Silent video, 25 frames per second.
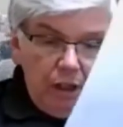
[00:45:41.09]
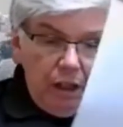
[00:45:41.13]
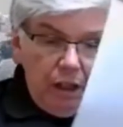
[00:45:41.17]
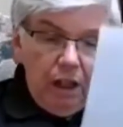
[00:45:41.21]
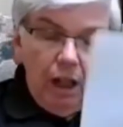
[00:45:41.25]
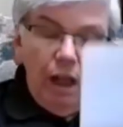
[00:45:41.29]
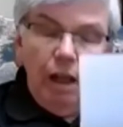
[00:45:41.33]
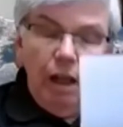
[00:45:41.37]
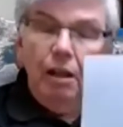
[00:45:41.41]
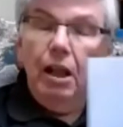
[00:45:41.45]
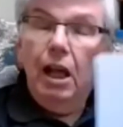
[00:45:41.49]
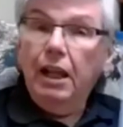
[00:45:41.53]

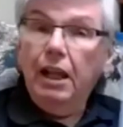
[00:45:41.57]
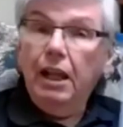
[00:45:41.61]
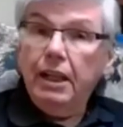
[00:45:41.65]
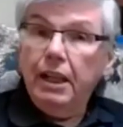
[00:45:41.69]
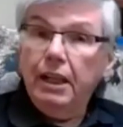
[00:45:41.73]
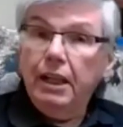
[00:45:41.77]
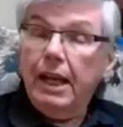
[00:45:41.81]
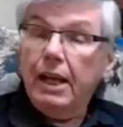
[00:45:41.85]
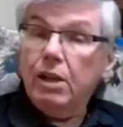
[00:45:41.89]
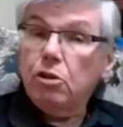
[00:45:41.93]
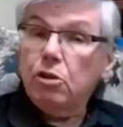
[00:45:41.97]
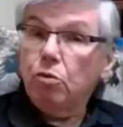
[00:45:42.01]
Uh, I think
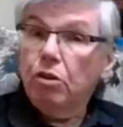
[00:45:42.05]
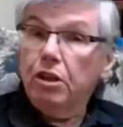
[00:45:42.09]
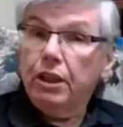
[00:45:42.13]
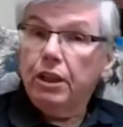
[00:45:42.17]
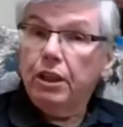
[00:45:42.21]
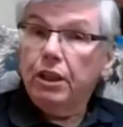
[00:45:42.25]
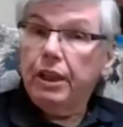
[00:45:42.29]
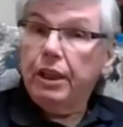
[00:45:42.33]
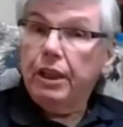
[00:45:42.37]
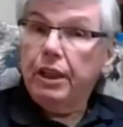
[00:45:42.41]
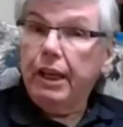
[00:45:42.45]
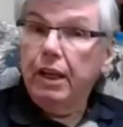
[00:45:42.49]
that's worth
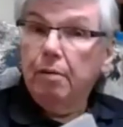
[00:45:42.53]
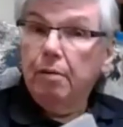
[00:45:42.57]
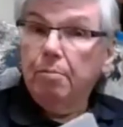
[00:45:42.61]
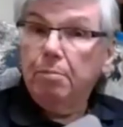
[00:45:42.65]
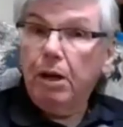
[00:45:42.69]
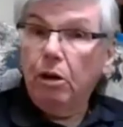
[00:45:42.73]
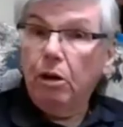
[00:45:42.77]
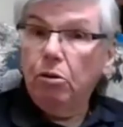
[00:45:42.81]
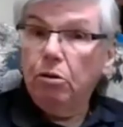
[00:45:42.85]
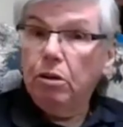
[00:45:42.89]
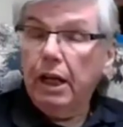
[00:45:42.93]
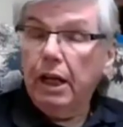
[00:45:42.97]
thinking
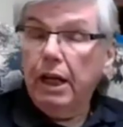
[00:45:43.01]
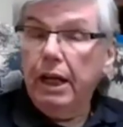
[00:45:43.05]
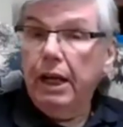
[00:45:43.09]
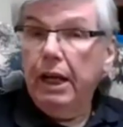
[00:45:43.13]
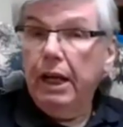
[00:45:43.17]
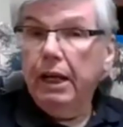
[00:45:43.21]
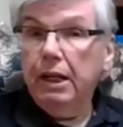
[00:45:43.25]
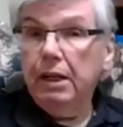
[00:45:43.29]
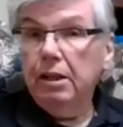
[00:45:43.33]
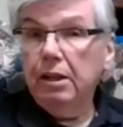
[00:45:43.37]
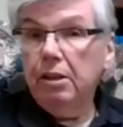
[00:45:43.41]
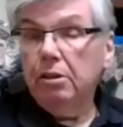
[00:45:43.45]
about
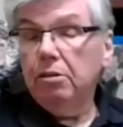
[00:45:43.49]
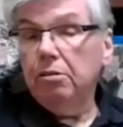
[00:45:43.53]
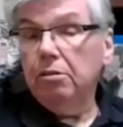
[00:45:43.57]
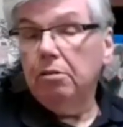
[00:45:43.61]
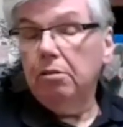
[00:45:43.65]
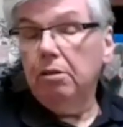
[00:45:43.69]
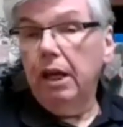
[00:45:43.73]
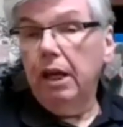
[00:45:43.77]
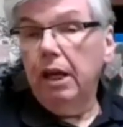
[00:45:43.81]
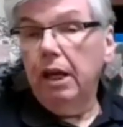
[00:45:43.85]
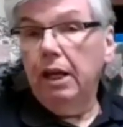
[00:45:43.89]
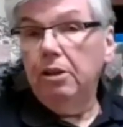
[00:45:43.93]
and,
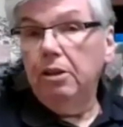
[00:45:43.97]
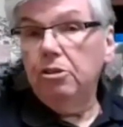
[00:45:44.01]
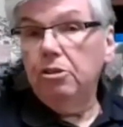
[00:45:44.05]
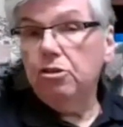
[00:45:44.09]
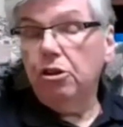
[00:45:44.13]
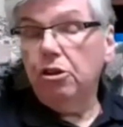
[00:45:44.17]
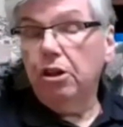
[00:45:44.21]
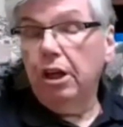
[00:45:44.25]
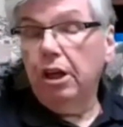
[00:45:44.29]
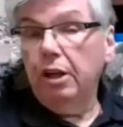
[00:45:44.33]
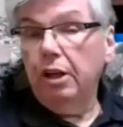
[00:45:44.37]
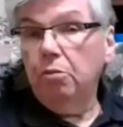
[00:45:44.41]
and
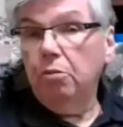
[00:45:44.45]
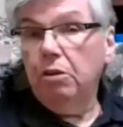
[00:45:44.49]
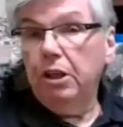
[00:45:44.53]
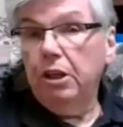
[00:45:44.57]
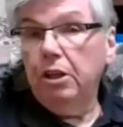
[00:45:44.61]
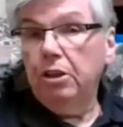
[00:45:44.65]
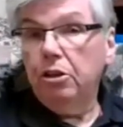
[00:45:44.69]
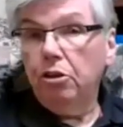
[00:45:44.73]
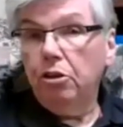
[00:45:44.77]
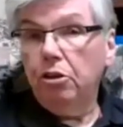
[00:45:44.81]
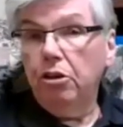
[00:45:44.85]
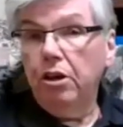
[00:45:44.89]
certainly would
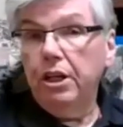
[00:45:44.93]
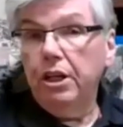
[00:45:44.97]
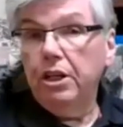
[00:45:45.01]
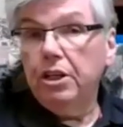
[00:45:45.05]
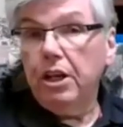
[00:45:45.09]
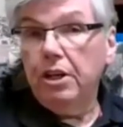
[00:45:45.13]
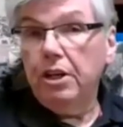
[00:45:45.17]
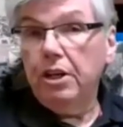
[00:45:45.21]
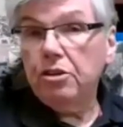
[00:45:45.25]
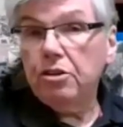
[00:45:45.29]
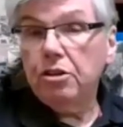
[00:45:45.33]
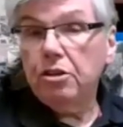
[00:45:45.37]
encourage
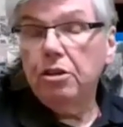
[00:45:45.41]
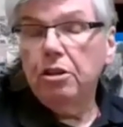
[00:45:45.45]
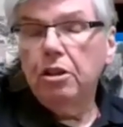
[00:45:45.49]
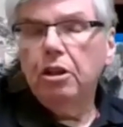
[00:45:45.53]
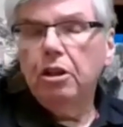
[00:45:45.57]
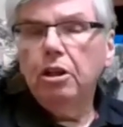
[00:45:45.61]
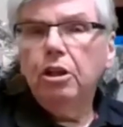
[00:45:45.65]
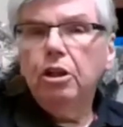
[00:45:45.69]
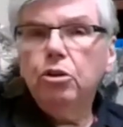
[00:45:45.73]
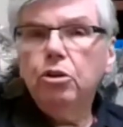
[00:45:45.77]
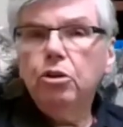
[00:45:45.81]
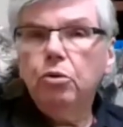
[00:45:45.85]
us
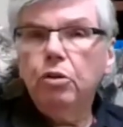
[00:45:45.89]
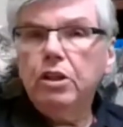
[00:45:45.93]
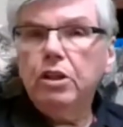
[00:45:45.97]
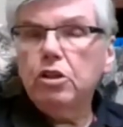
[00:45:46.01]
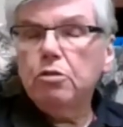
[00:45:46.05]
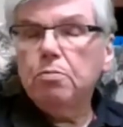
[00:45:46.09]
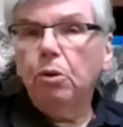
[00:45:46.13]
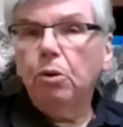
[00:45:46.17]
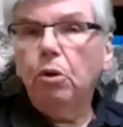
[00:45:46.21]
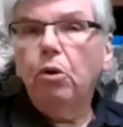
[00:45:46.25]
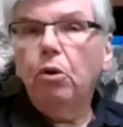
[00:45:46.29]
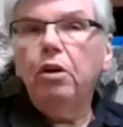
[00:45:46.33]
to
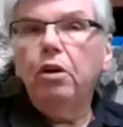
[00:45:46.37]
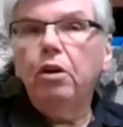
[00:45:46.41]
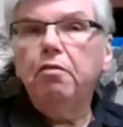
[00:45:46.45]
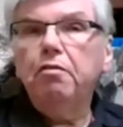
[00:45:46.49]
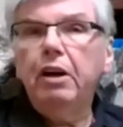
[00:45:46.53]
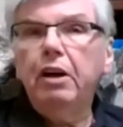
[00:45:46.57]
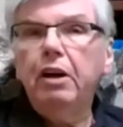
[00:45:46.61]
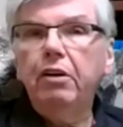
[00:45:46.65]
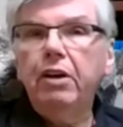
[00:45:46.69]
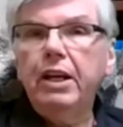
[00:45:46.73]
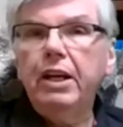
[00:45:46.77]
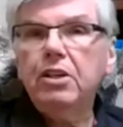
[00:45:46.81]
explore
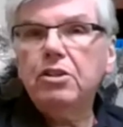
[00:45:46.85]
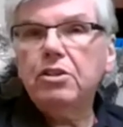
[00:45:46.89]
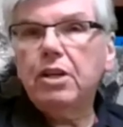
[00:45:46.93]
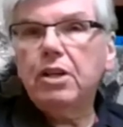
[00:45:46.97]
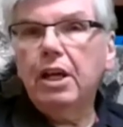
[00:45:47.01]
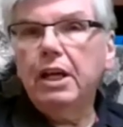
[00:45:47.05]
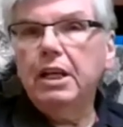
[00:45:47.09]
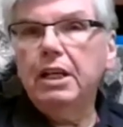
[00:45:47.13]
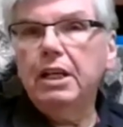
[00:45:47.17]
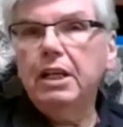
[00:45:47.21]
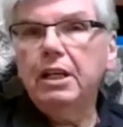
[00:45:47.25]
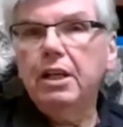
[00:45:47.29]
various
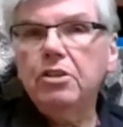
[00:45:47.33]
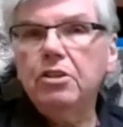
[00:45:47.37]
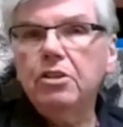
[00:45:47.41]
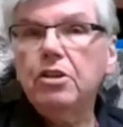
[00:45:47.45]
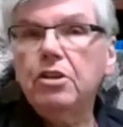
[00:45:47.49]
ideas.